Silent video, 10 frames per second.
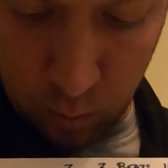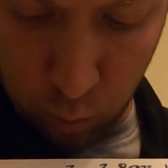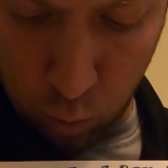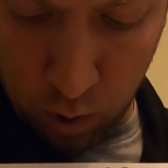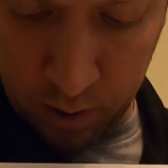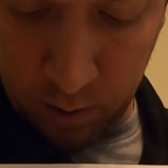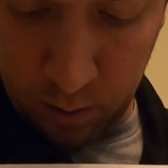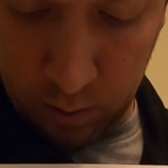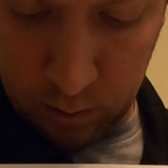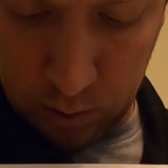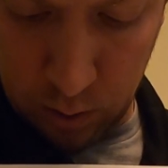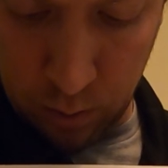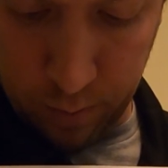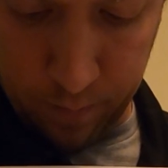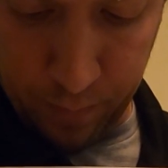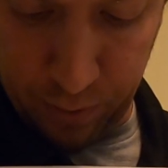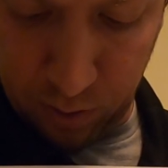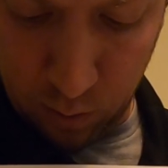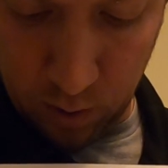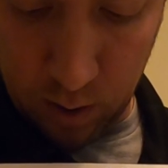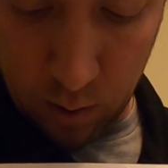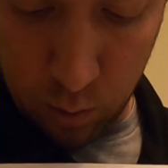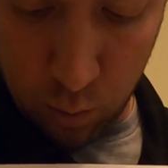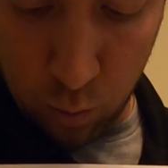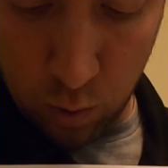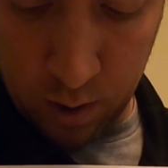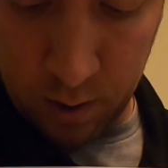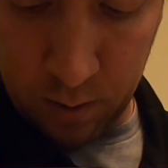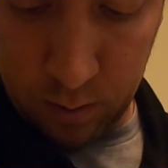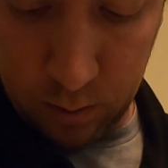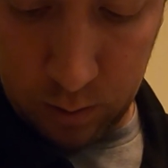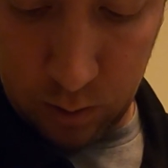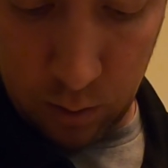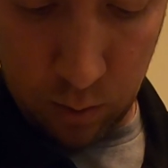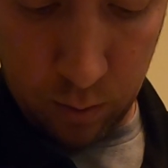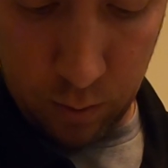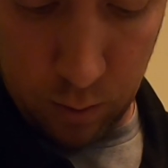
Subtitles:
1, 2, 3. 1, 2,